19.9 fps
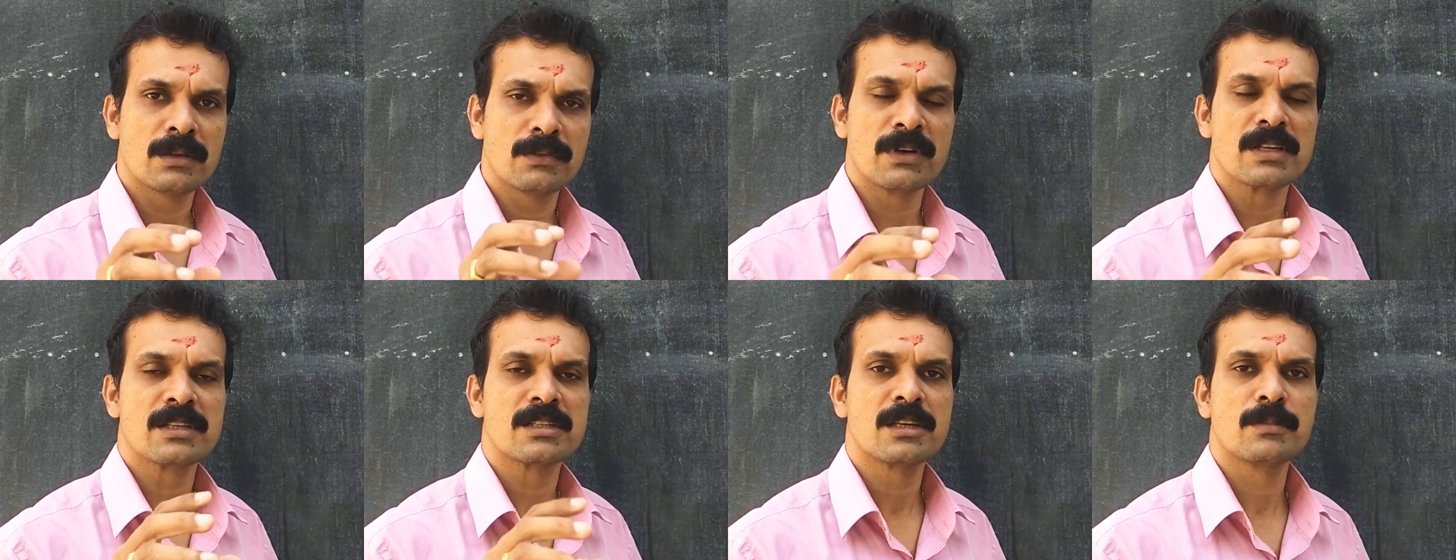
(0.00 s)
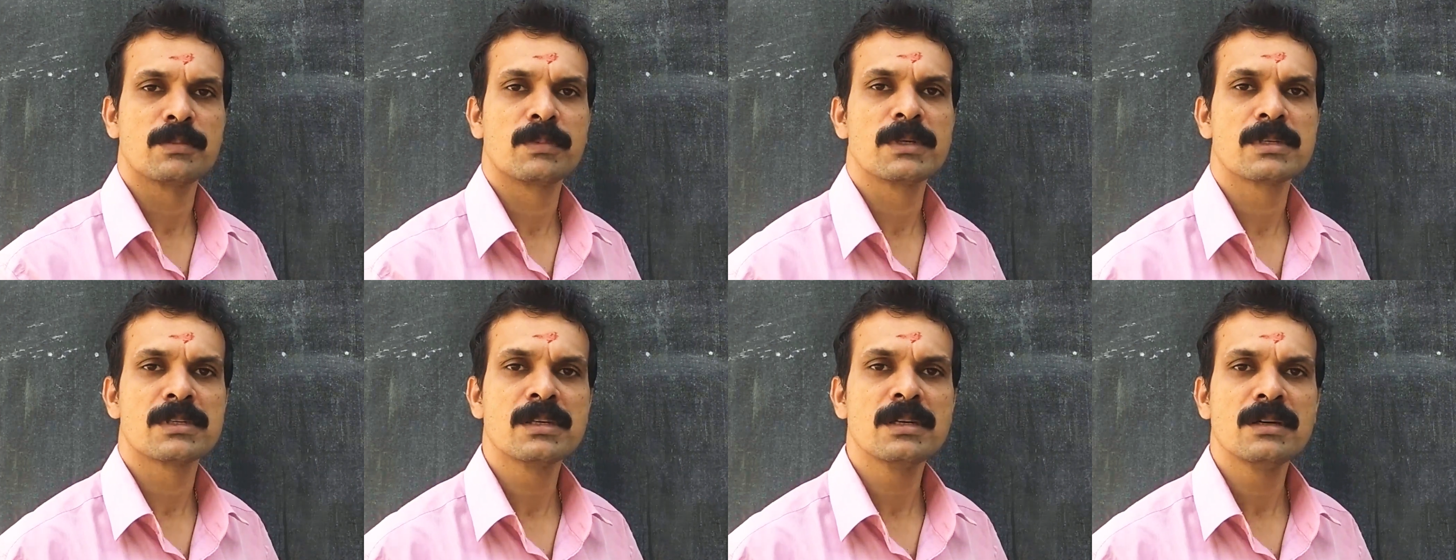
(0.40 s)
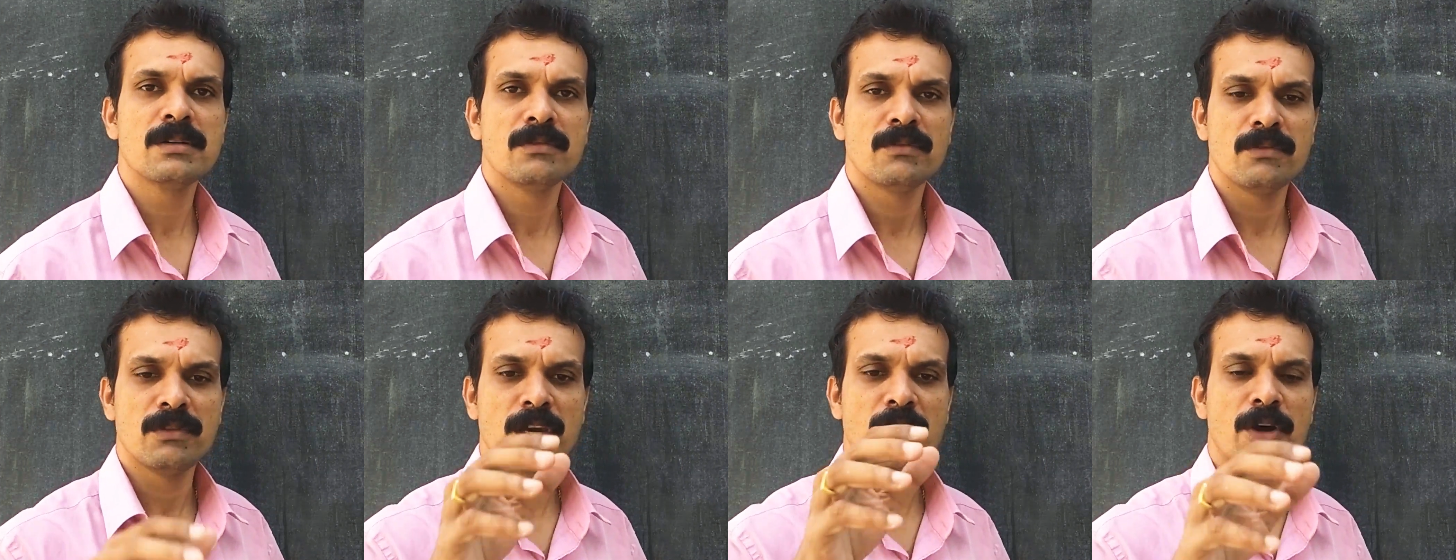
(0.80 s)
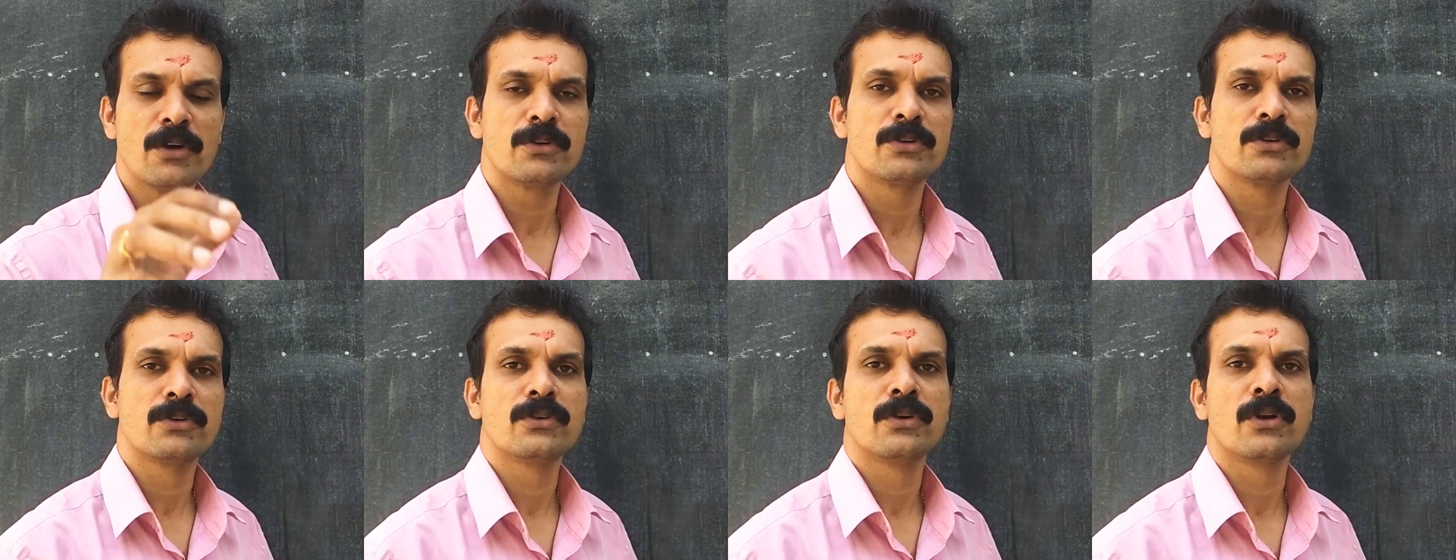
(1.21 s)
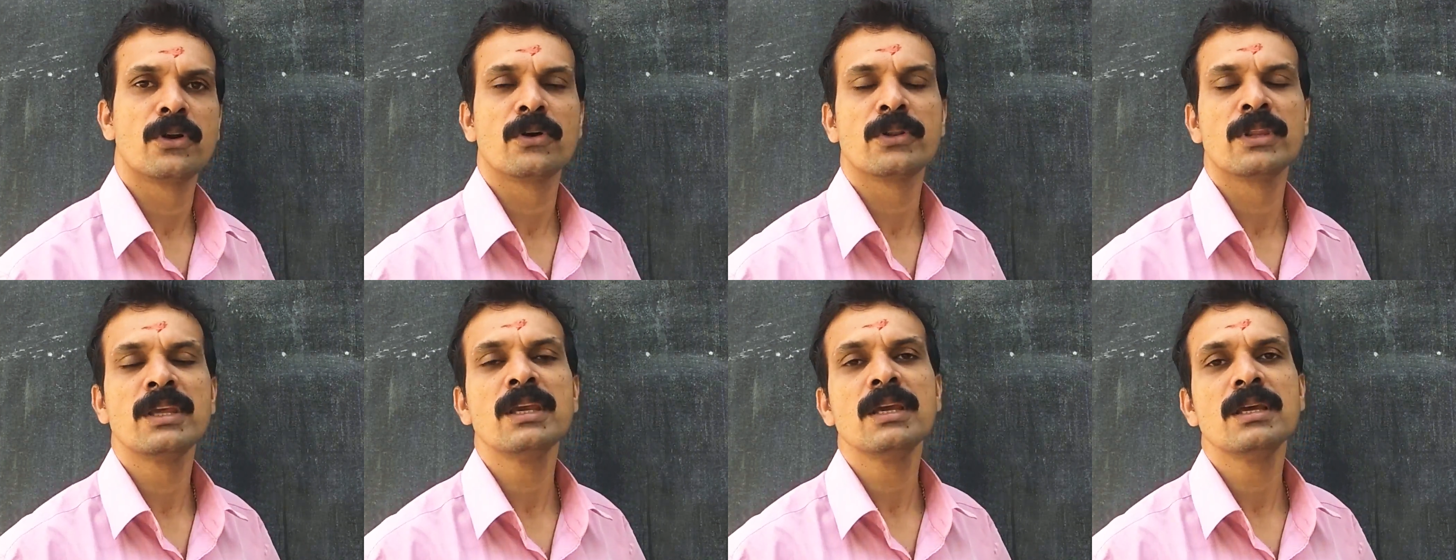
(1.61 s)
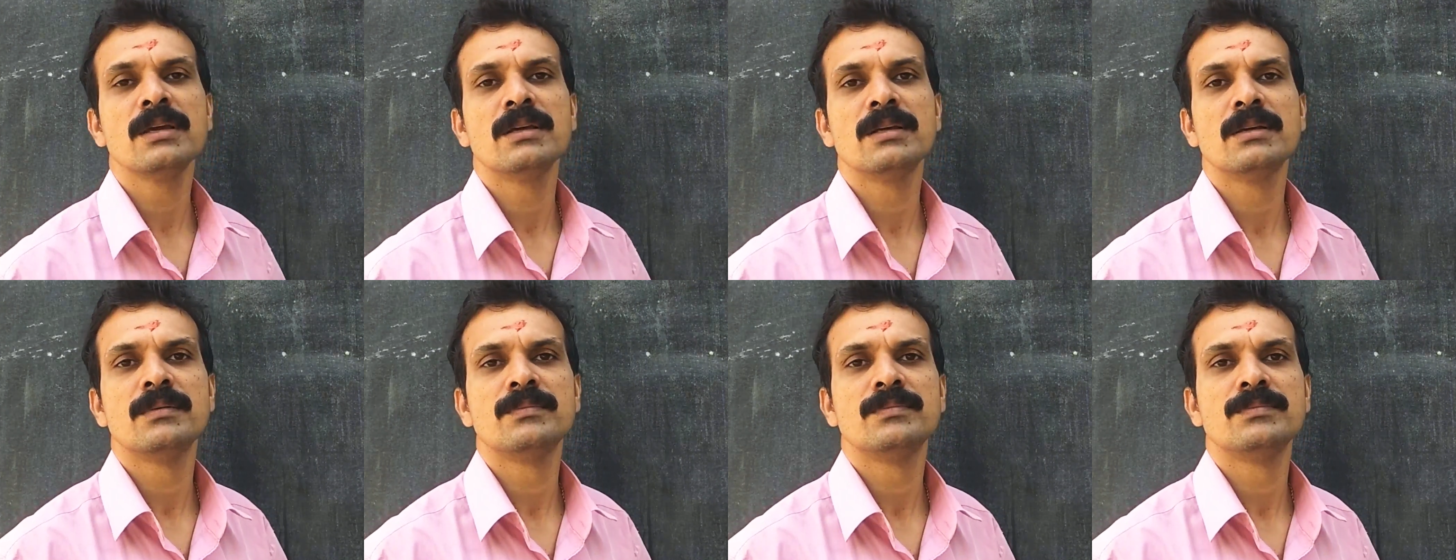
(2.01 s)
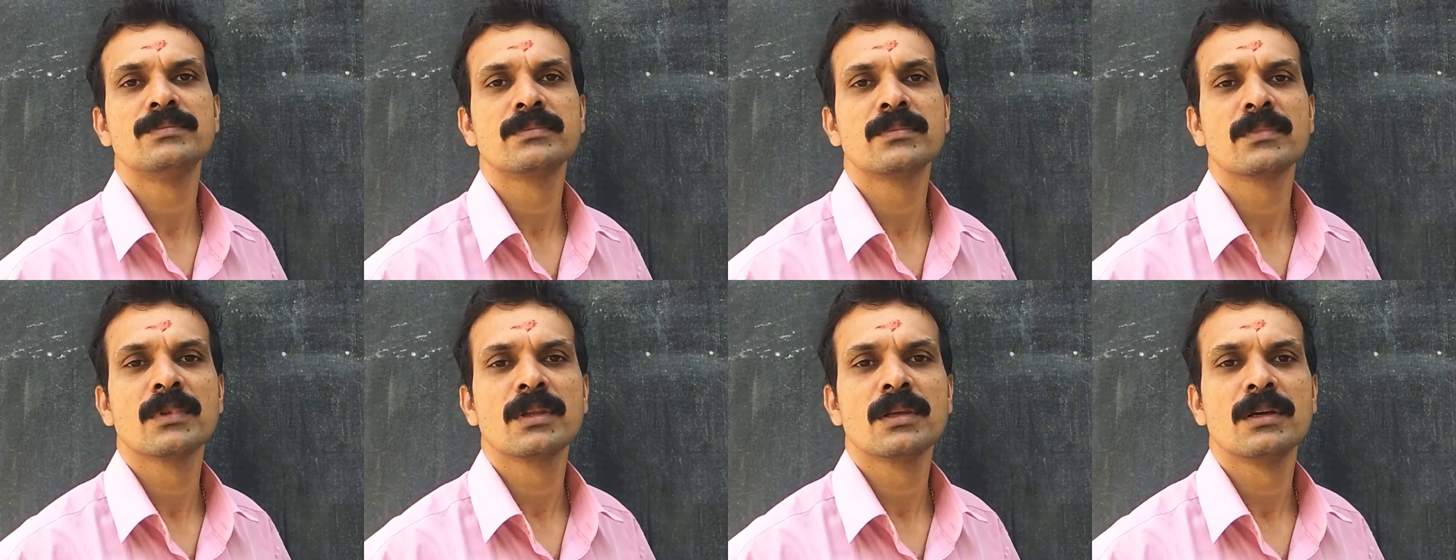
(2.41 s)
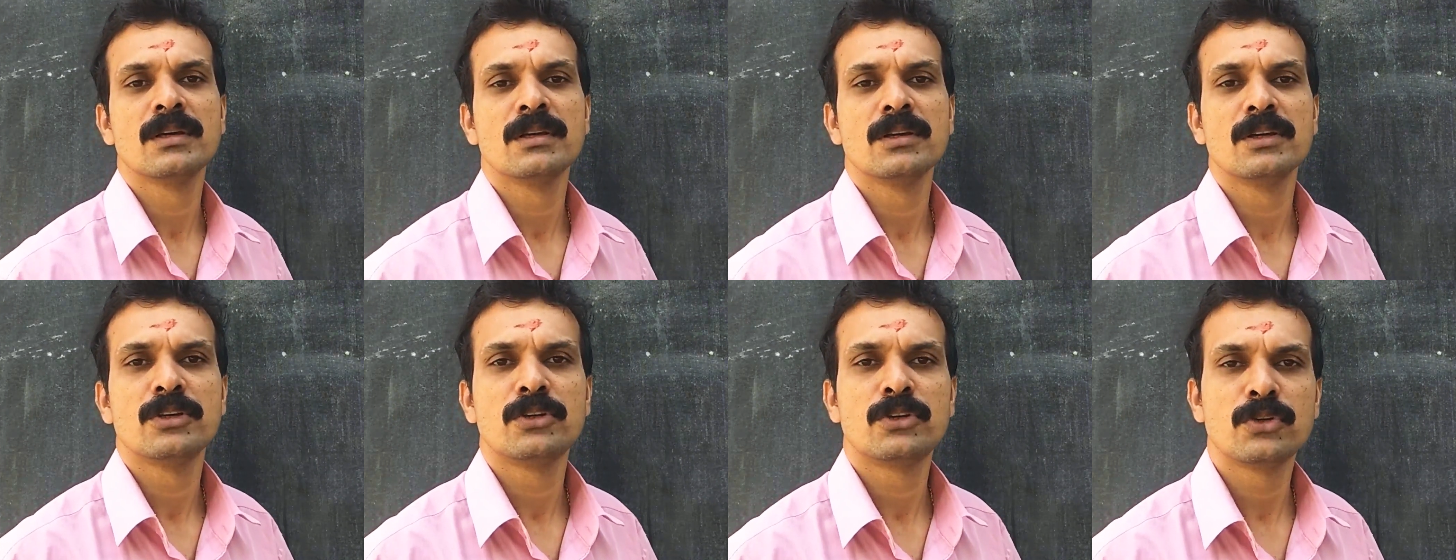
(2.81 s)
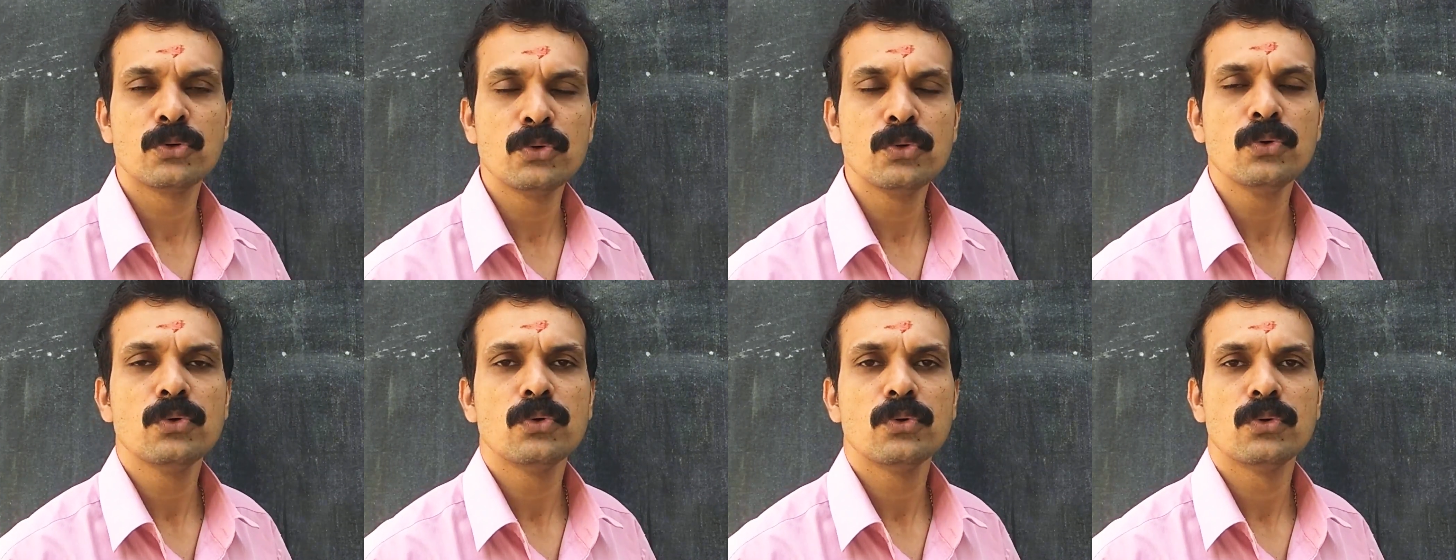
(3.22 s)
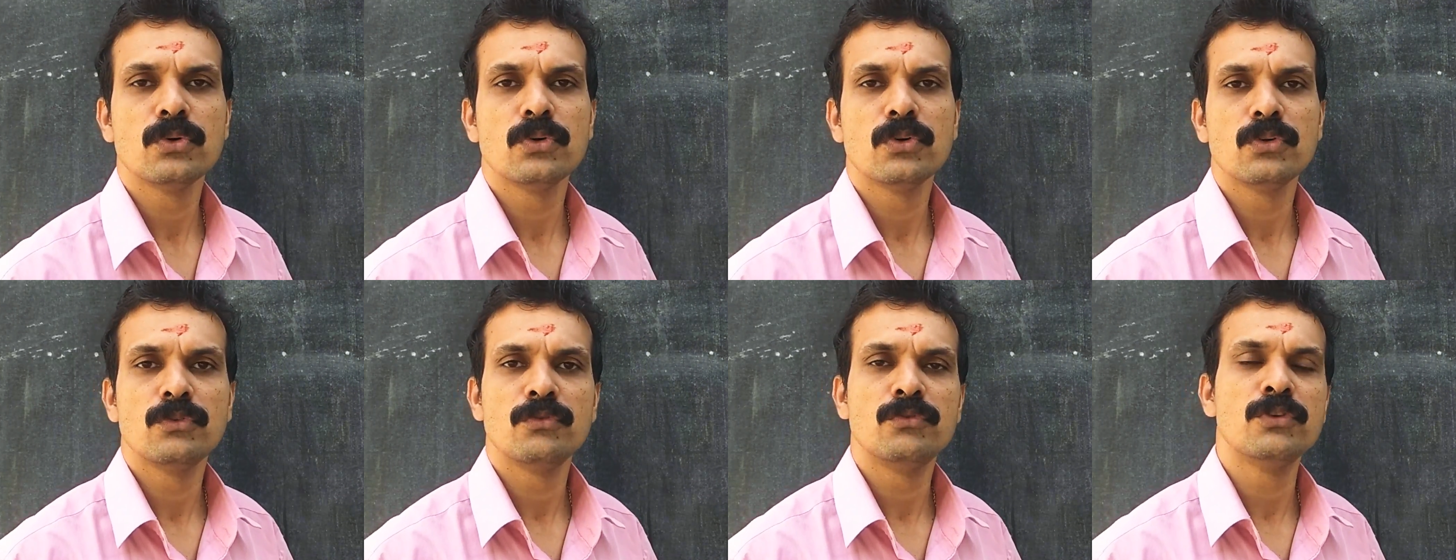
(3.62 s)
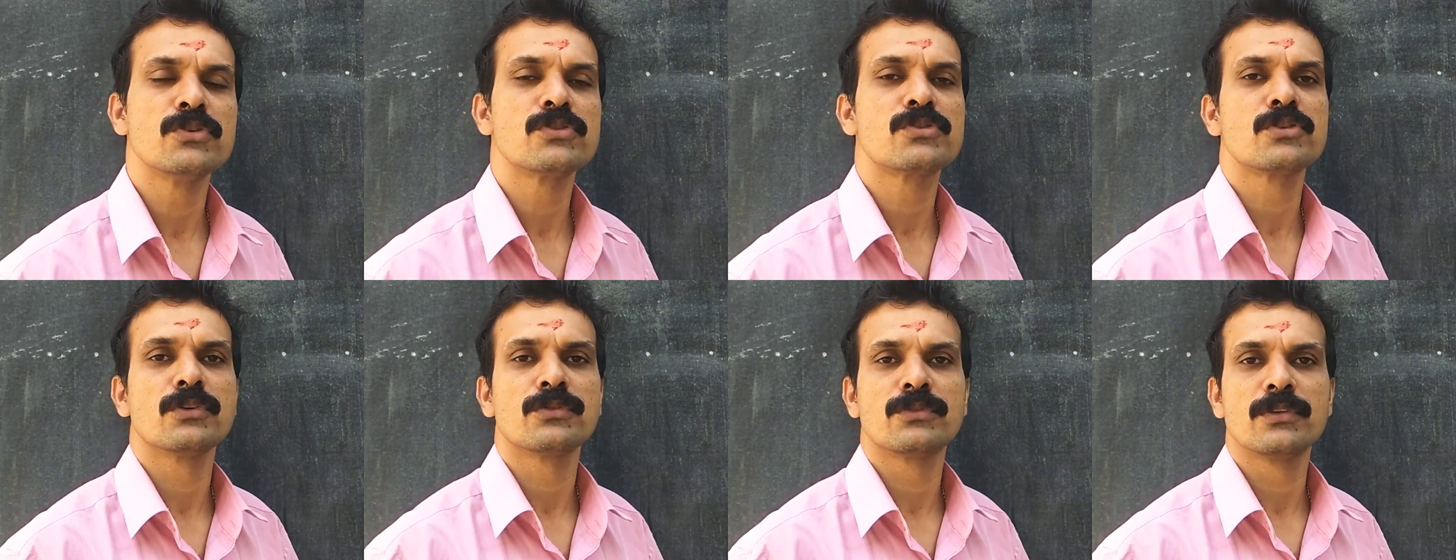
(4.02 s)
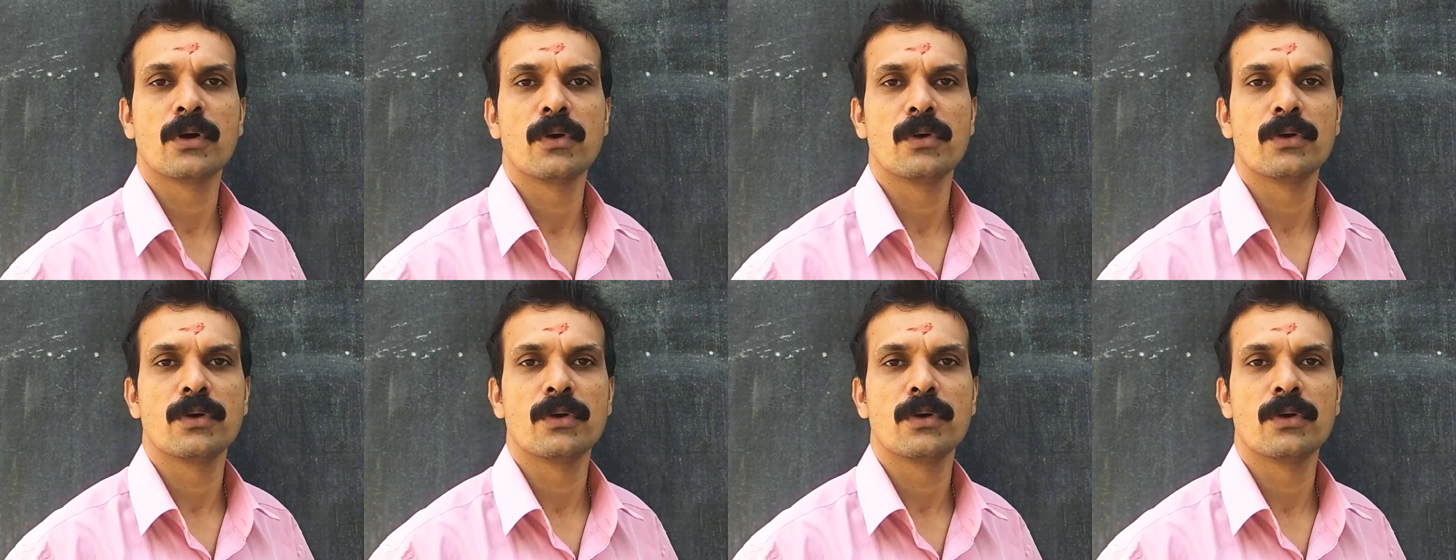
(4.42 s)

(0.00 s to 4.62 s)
first step is we have to draw the two views of the